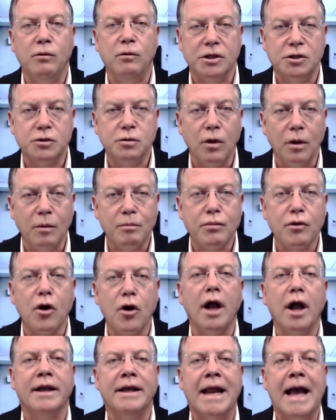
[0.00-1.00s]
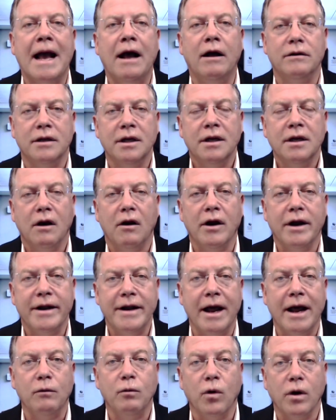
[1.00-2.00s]
which will broaden out our
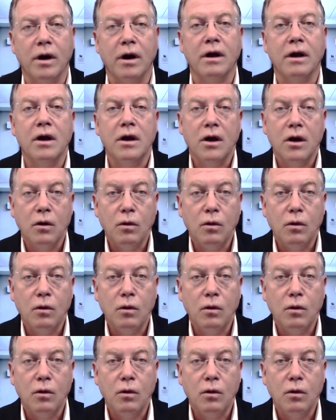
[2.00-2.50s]
network,